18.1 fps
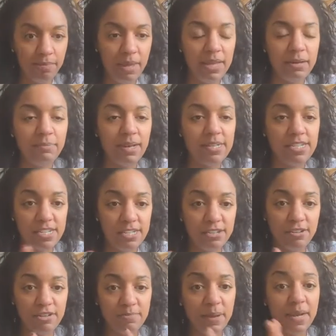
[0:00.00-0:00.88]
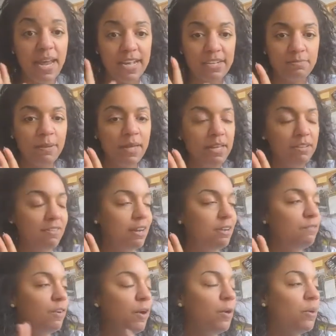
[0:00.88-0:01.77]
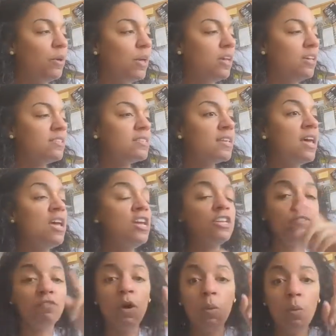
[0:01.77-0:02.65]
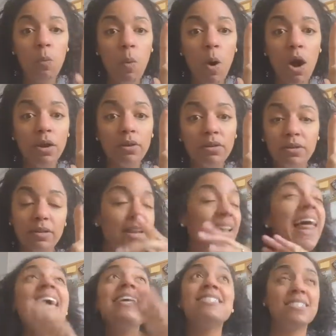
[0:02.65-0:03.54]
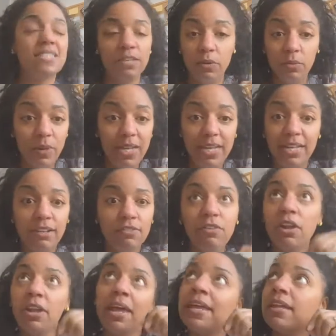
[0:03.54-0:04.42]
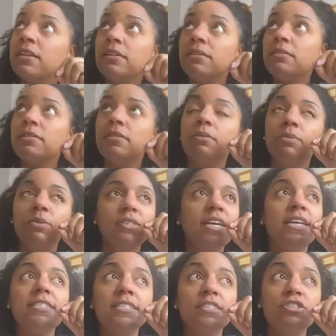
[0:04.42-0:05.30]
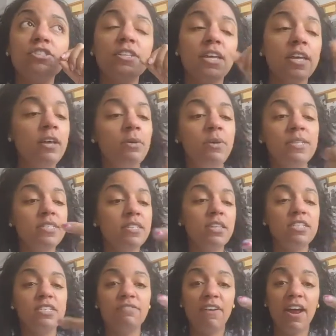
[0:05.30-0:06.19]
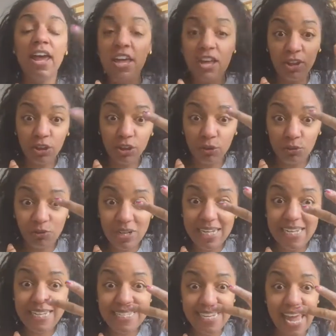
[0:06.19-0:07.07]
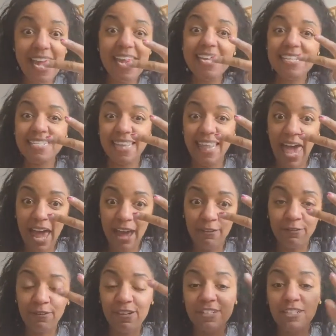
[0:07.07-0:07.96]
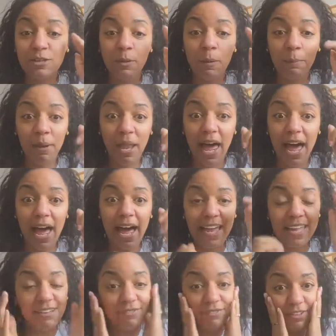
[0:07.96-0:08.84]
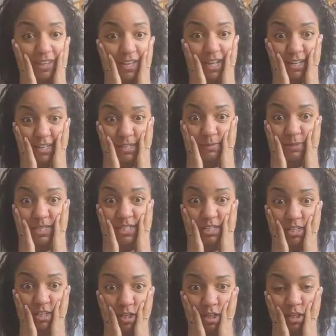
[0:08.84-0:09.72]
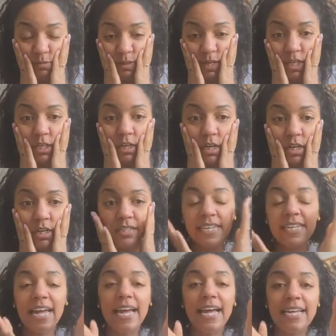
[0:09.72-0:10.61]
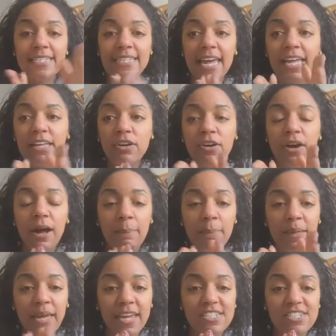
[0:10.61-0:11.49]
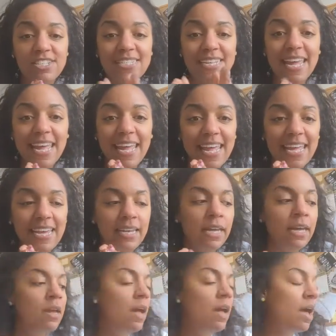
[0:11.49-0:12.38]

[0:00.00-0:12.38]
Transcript: In Manchester is my next big event focus. You've got one less than a week. You've got like, what day is it? Tuesday, Wednesday, Thursday, Friday. You've got 3 days left to apply for the exhibition. Oh my God. Guys, get your applications in.